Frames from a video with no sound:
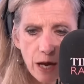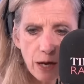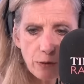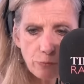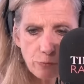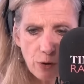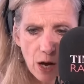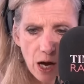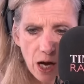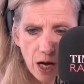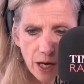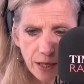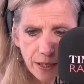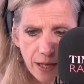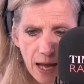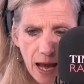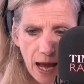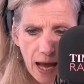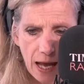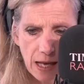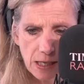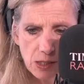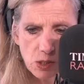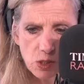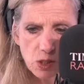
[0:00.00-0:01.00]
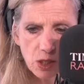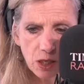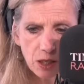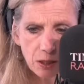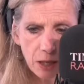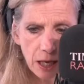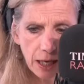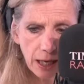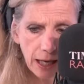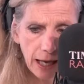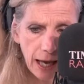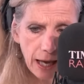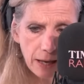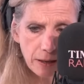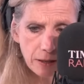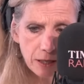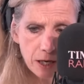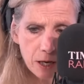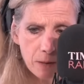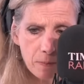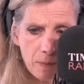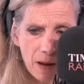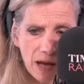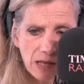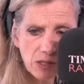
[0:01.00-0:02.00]
Iran has the
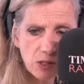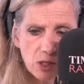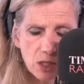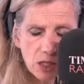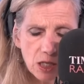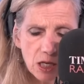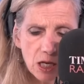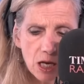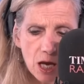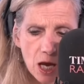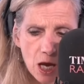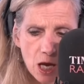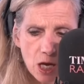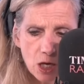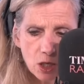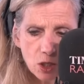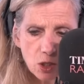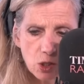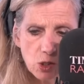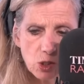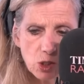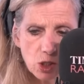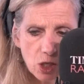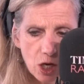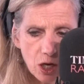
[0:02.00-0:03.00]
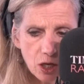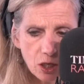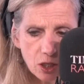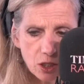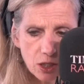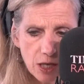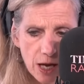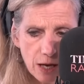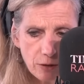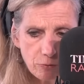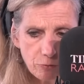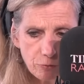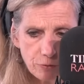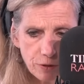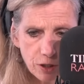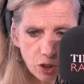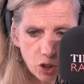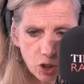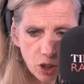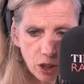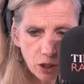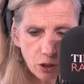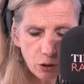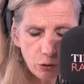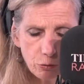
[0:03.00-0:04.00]
capacity to start
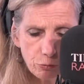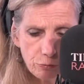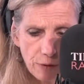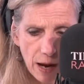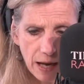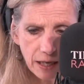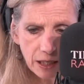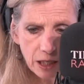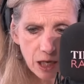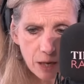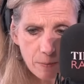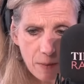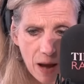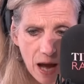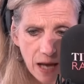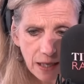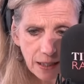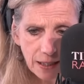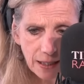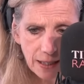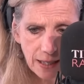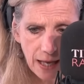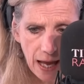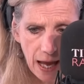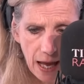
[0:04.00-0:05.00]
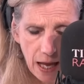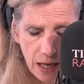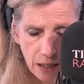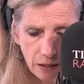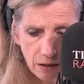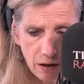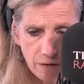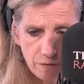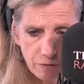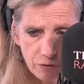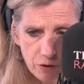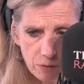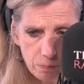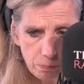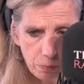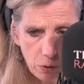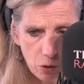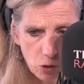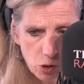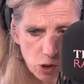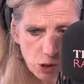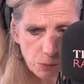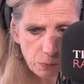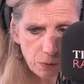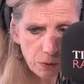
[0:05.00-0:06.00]
enriching uranium again for a
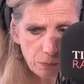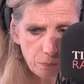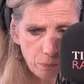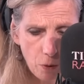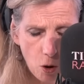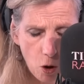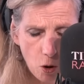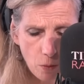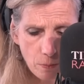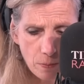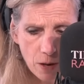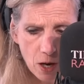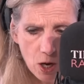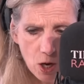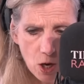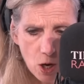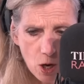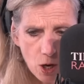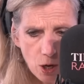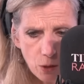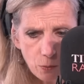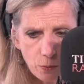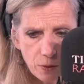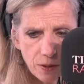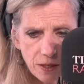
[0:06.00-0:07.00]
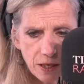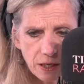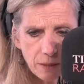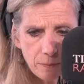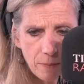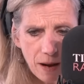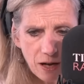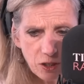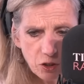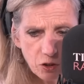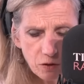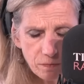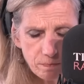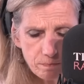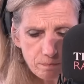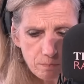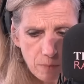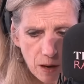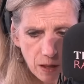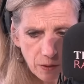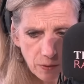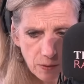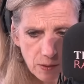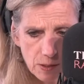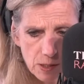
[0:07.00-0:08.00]
possible bomb within a matter of
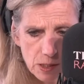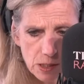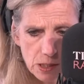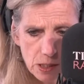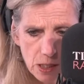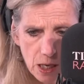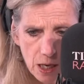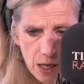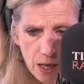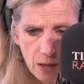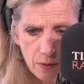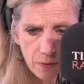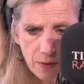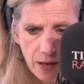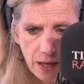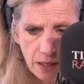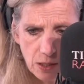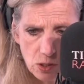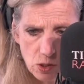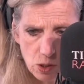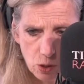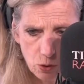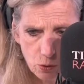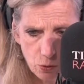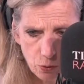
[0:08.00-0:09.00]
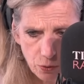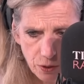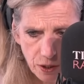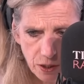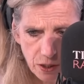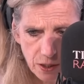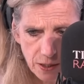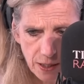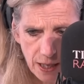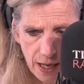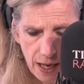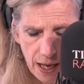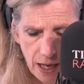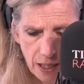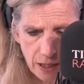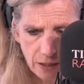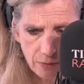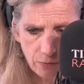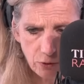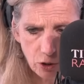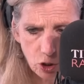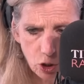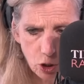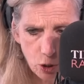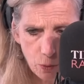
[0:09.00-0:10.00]
months. That is according to the head of
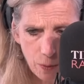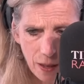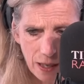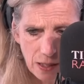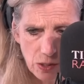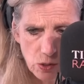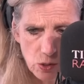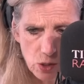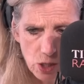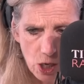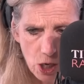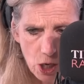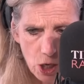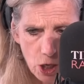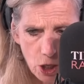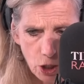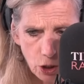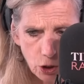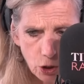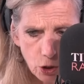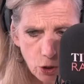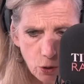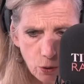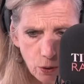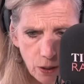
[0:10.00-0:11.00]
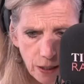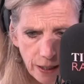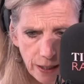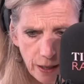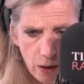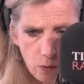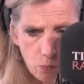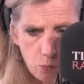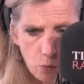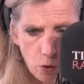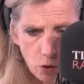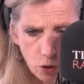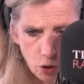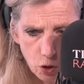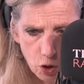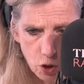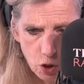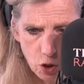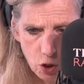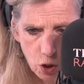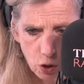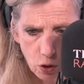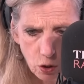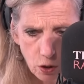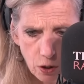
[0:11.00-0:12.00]
the UN's nuclear
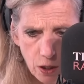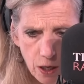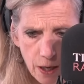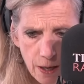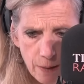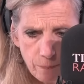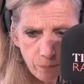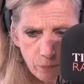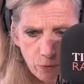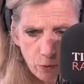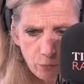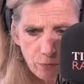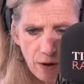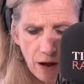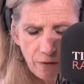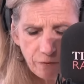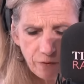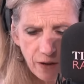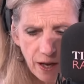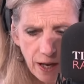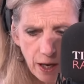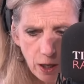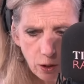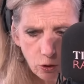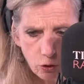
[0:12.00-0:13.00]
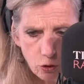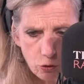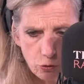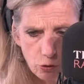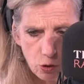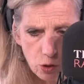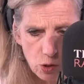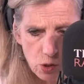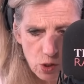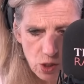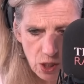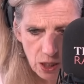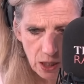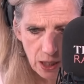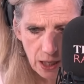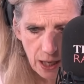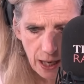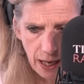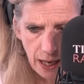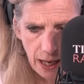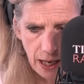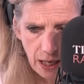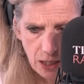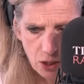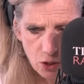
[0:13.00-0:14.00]
watchdog. Rafael Grossi,
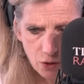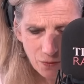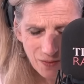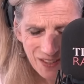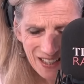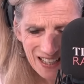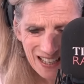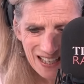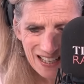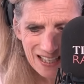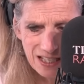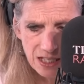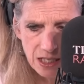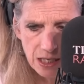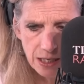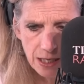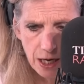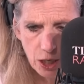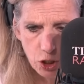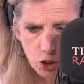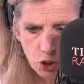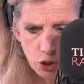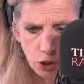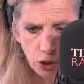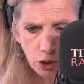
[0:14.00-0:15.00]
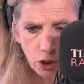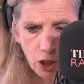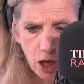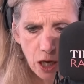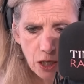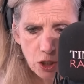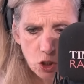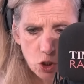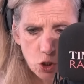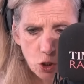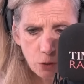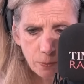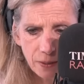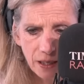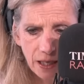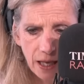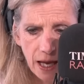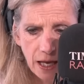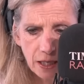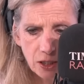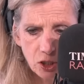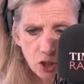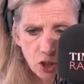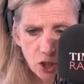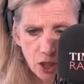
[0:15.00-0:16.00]
head of the International Atomic
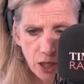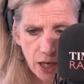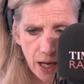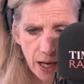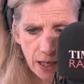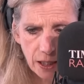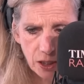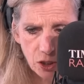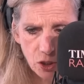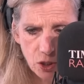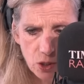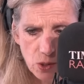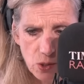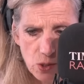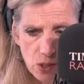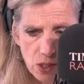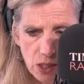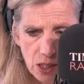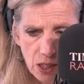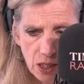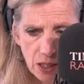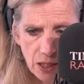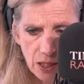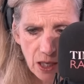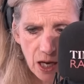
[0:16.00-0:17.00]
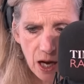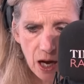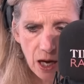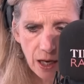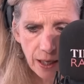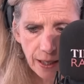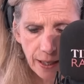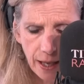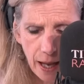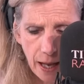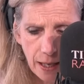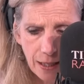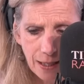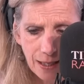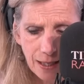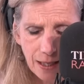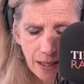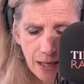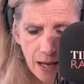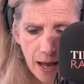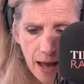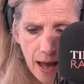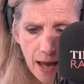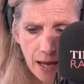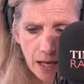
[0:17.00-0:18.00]
Energy Agency, the
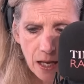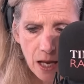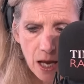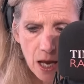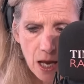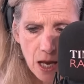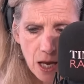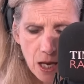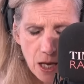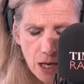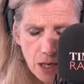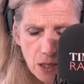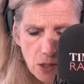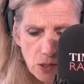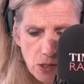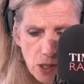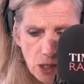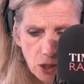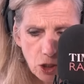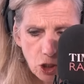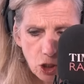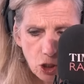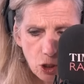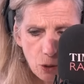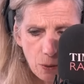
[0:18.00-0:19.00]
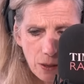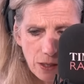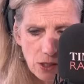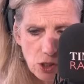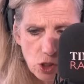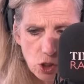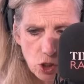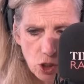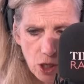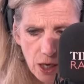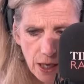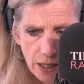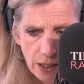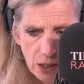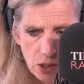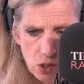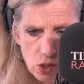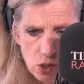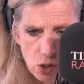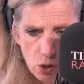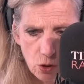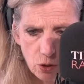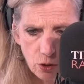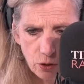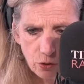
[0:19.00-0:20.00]
IAEA, said the US strikes
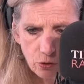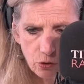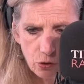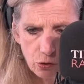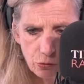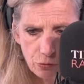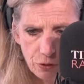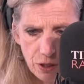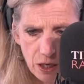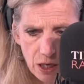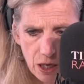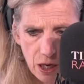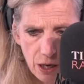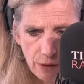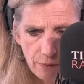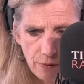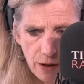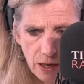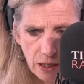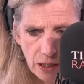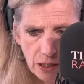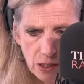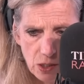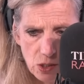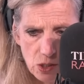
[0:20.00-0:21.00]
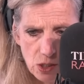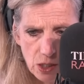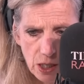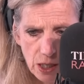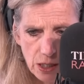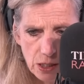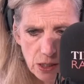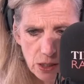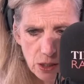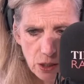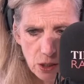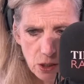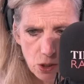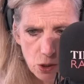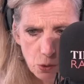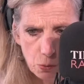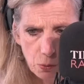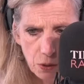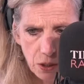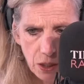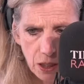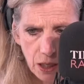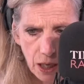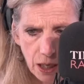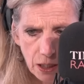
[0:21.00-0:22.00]
on 3 Iranian sites last
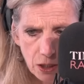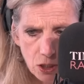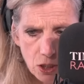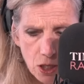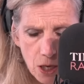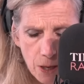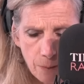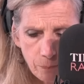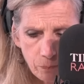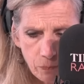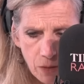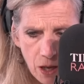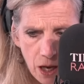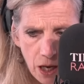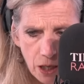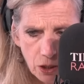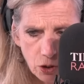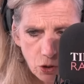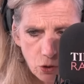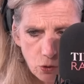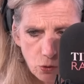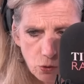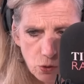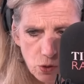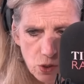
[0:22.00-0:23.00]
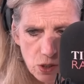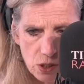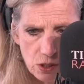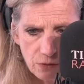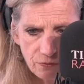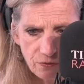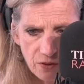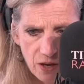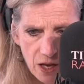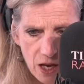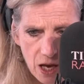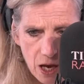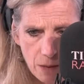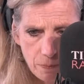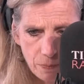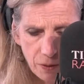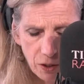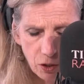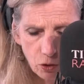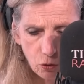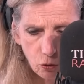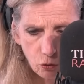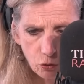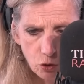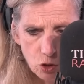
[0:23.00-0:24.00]
weekend had caused severe but
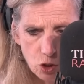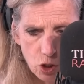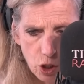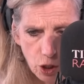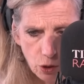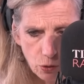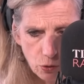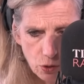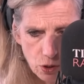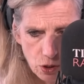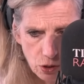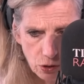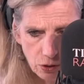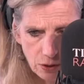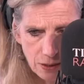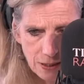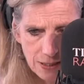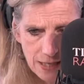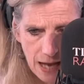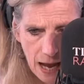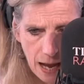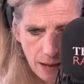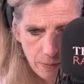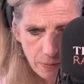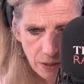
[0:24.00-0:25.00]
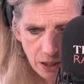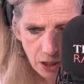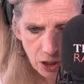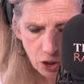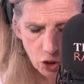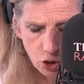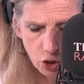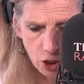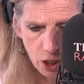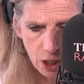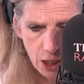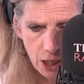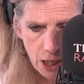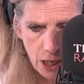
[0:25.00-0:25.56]
not total damage.